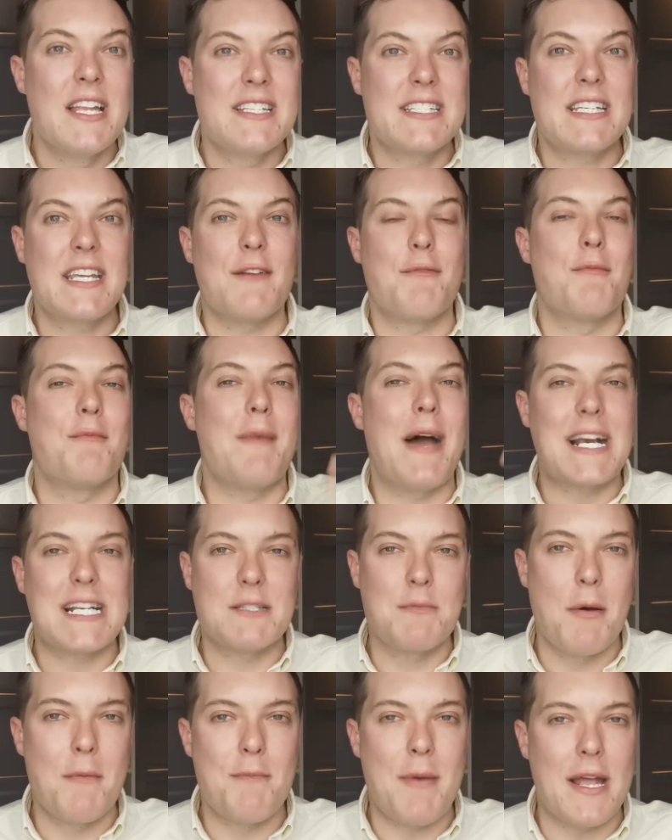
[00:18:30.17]
to give
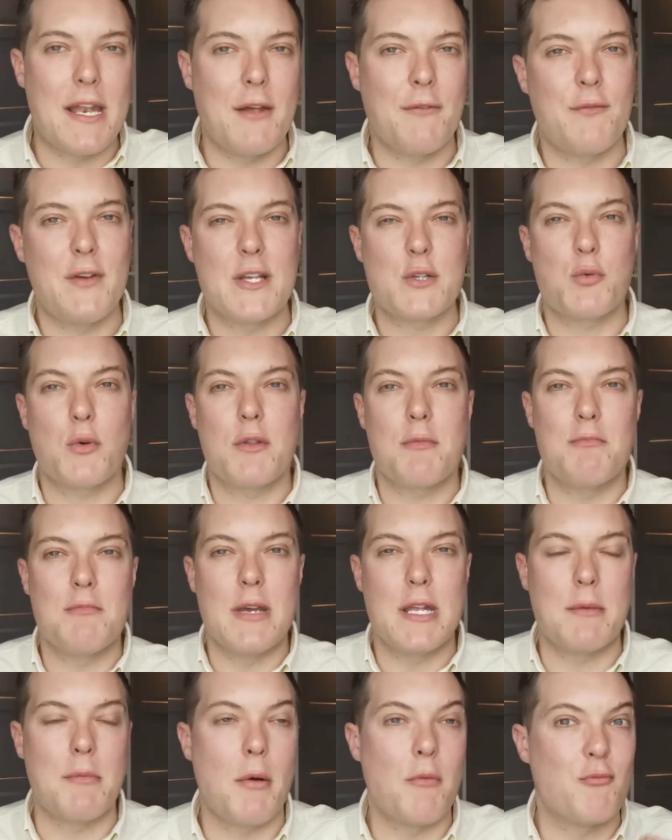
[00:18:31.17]
maximum benefits with
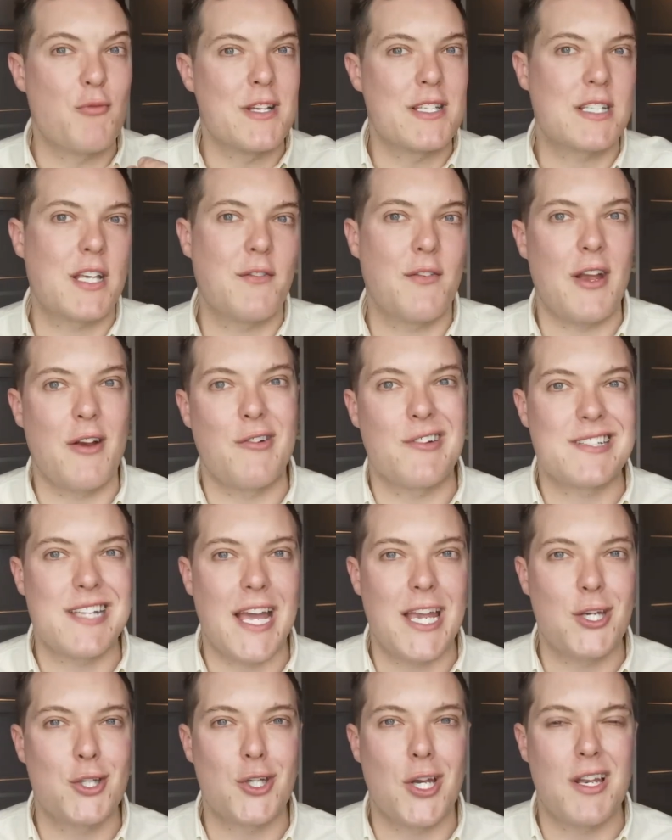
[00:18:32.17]
minimum risk of
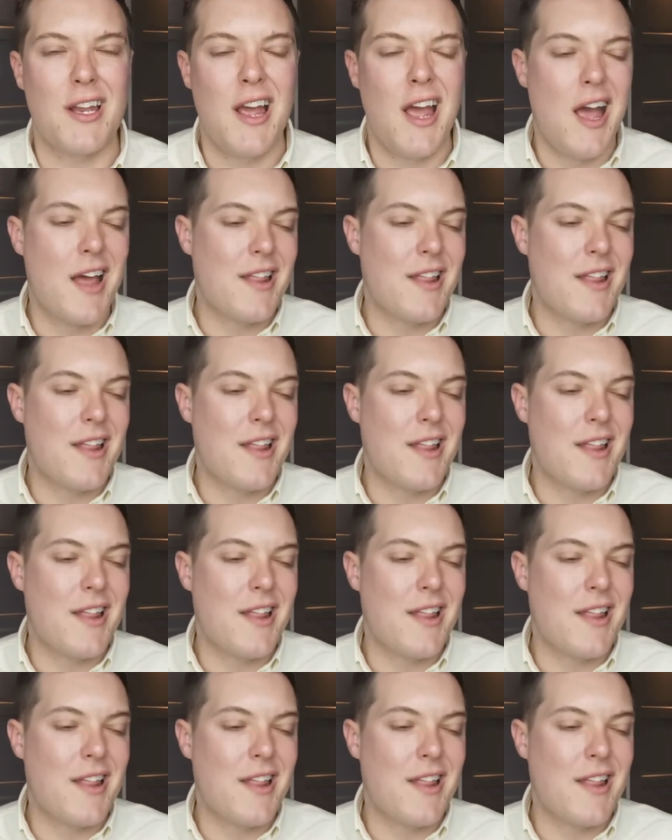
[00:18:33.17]
irritation.